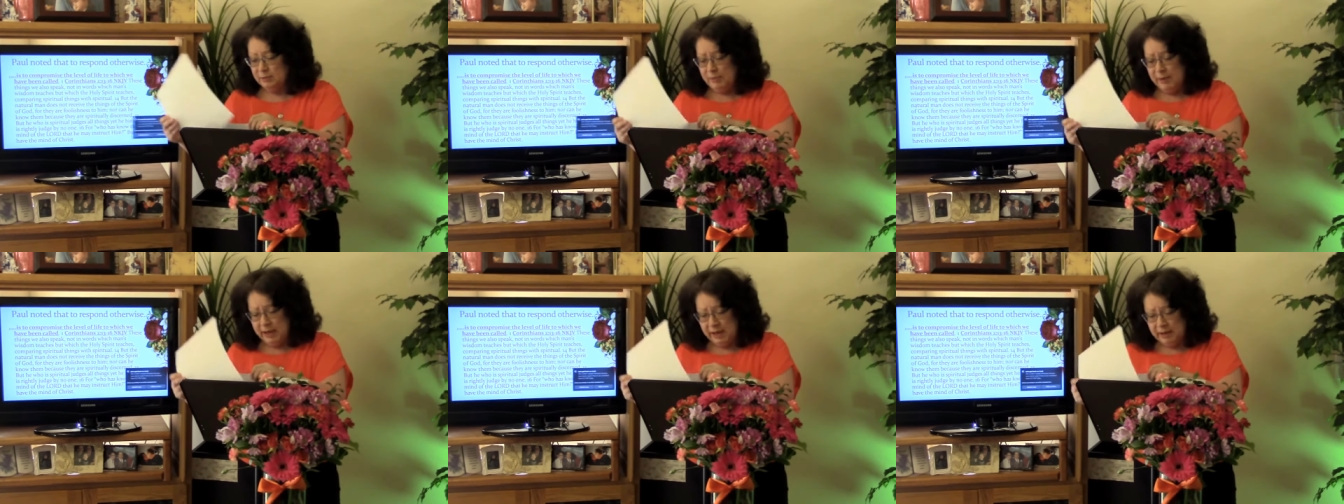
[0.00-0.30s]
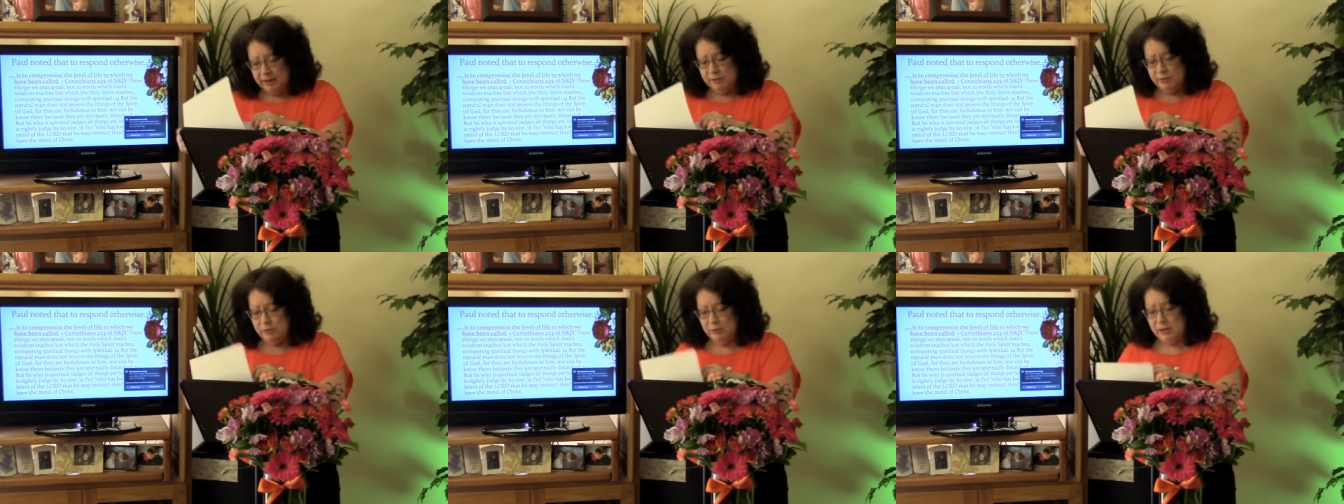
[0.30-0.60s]

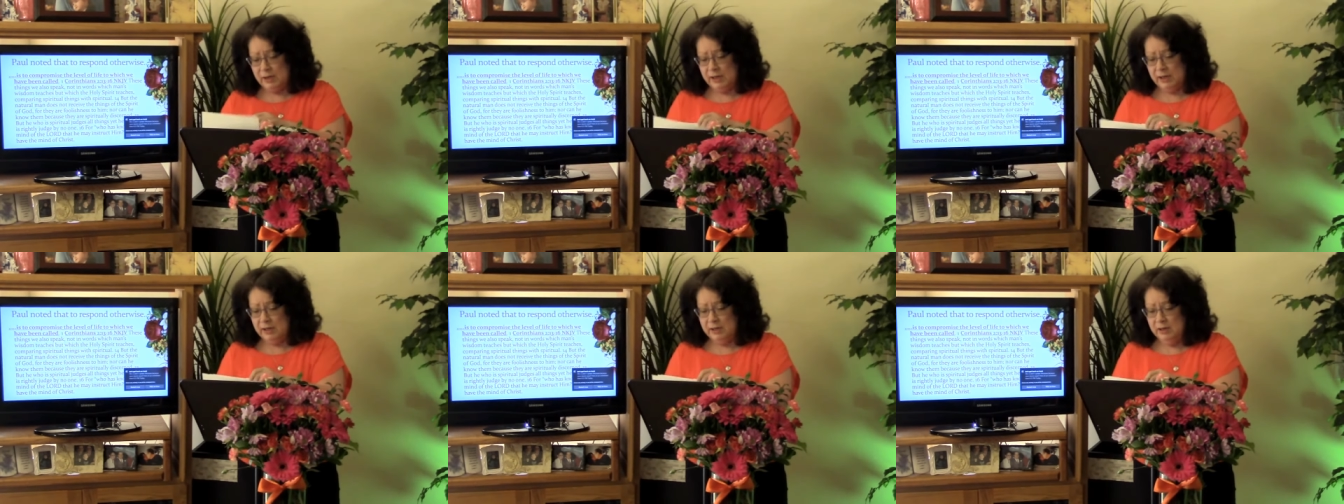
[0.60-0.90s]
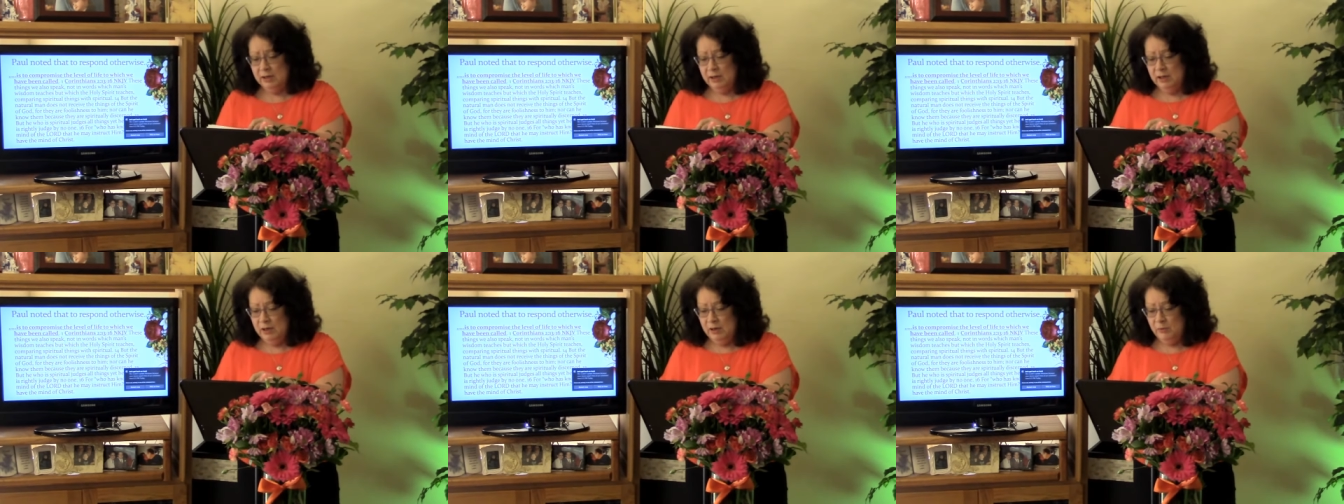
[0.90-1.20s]
pathway.
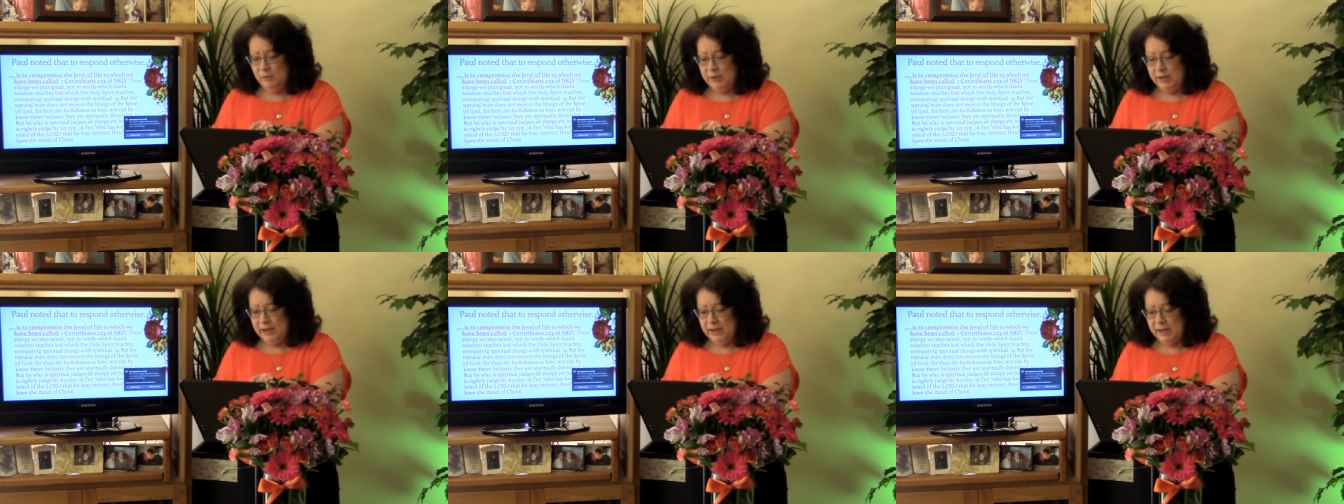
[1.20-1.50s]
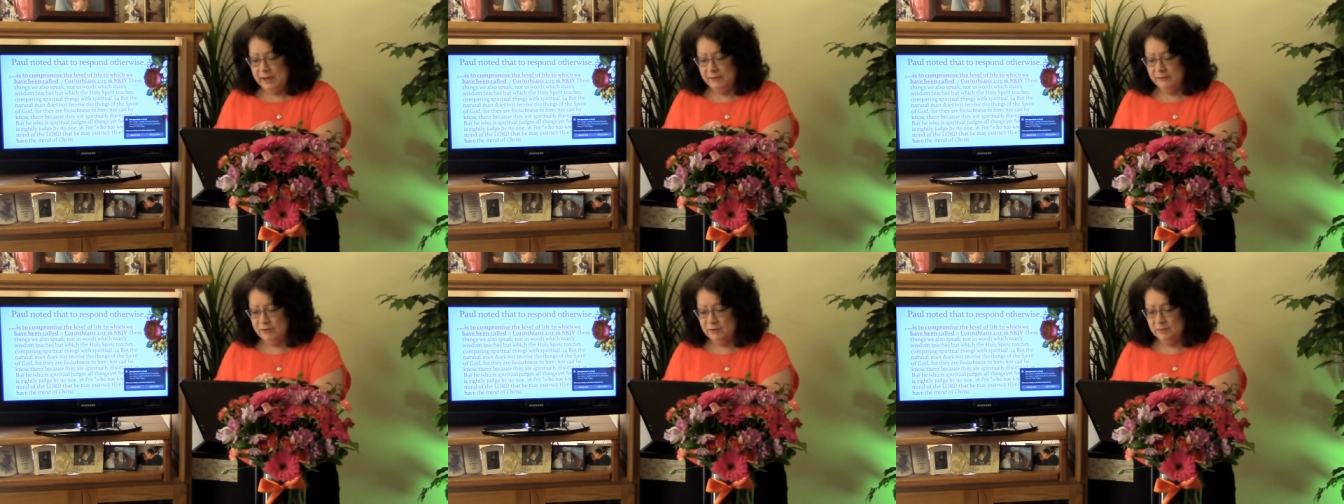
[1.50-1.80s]
We
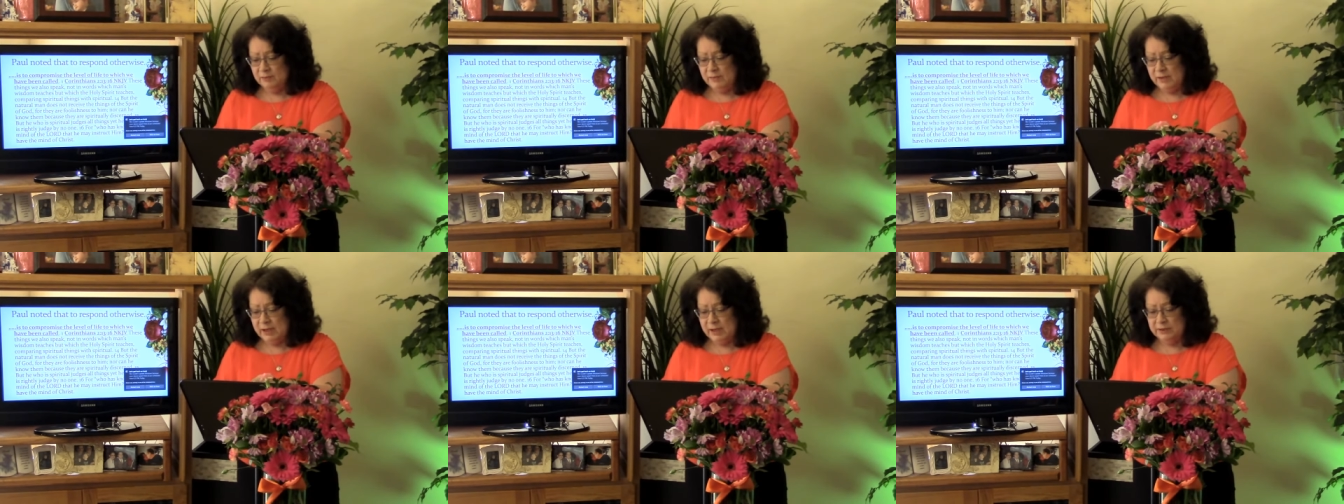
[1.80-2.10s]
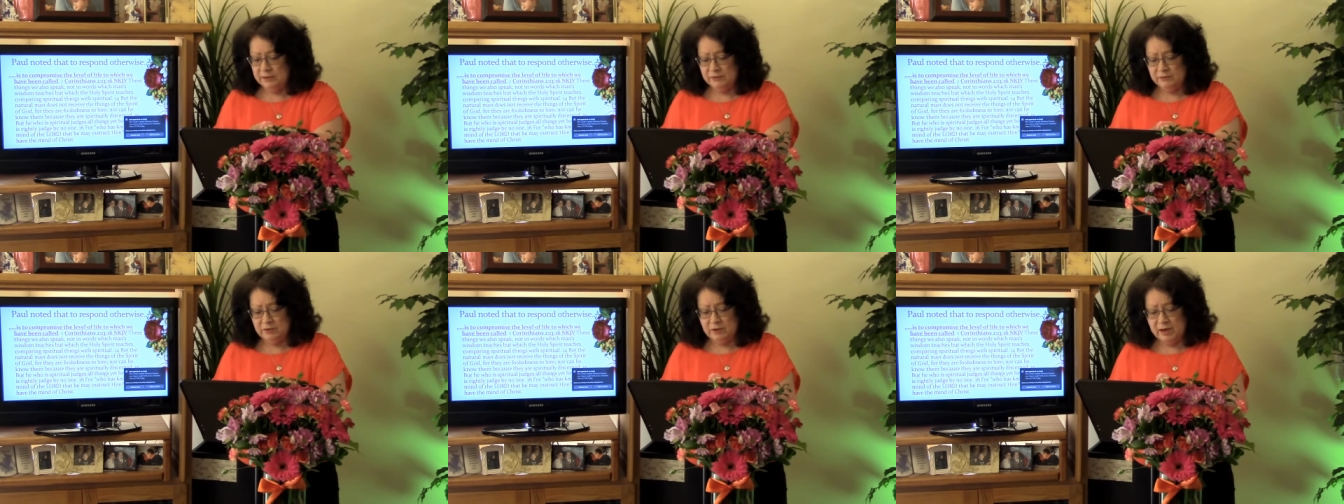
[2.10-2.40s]
have the
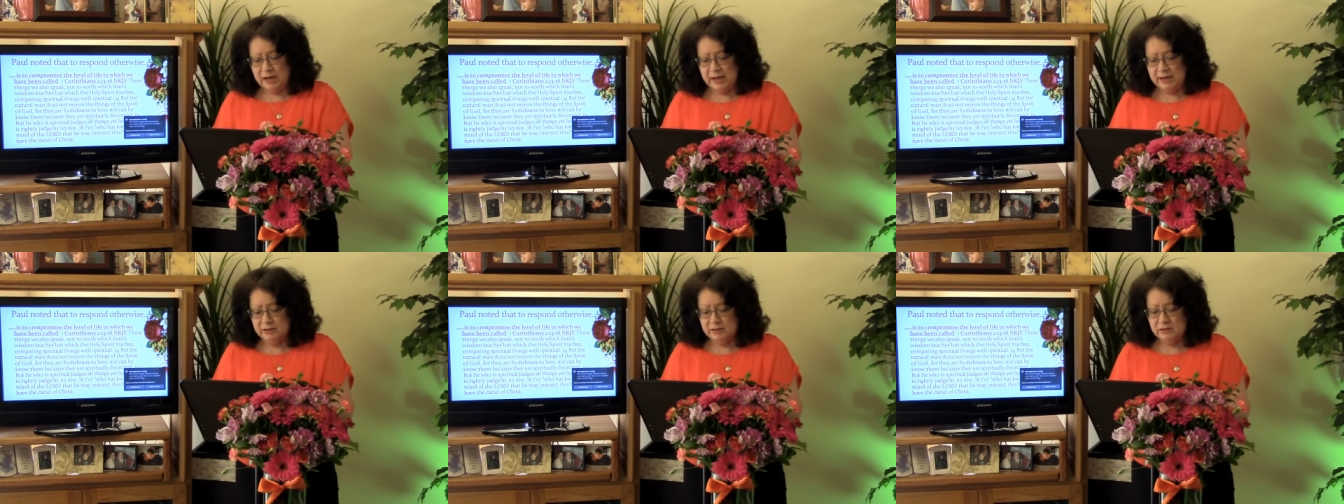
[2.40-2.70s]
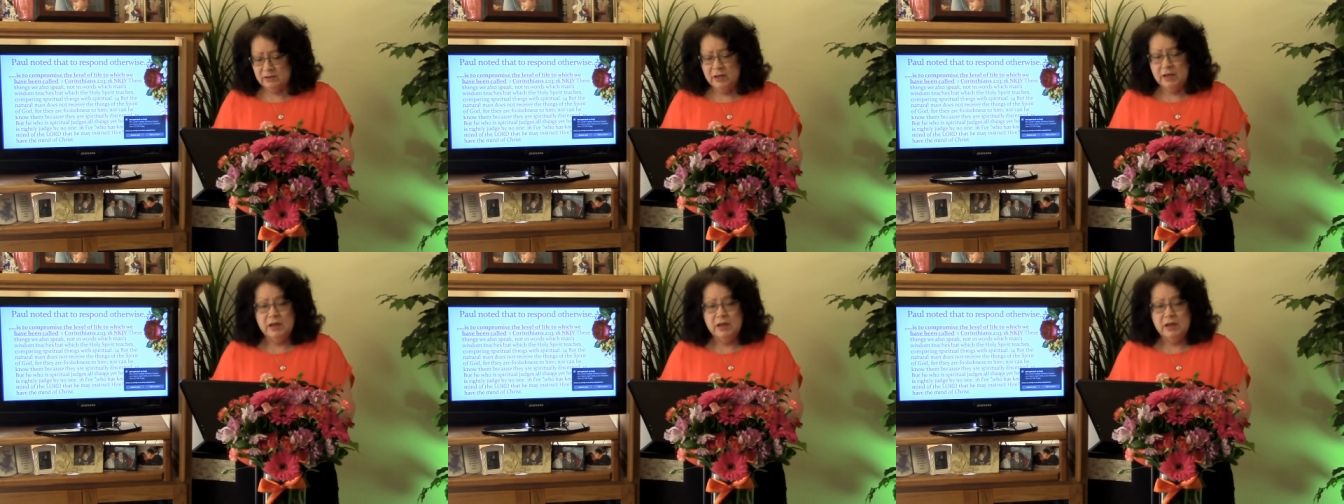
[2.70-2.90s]
mind of Christ.